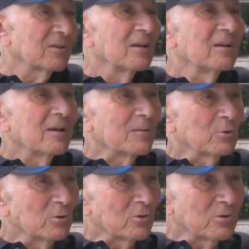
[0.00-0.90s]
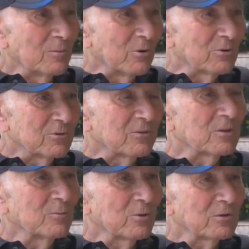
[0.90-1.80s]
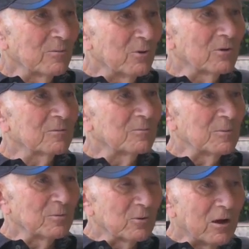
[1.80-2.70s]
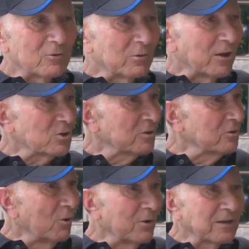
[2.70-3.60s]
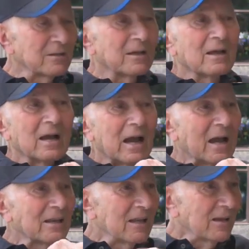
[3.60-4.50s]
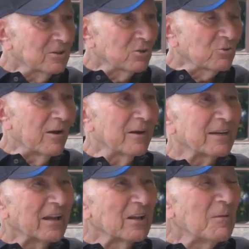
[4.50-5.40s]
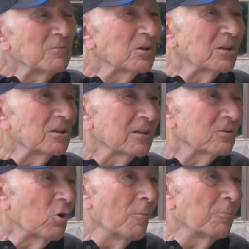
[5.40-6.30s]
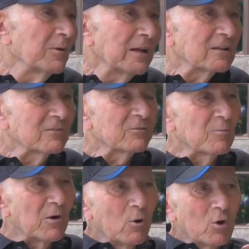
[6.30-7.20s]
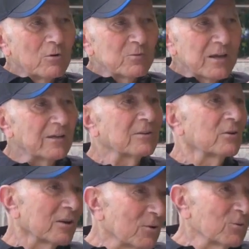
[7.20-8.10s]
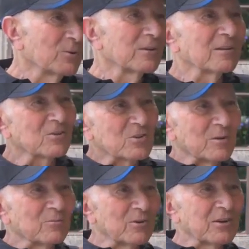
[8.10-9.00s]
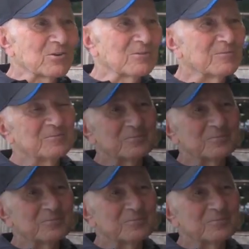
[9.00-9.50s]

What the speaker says: it and put it on the boat, when they put it on the boat, people know how to actually go in, unlock the trunk, and emptied it completely from all we had there, including that stamp collection.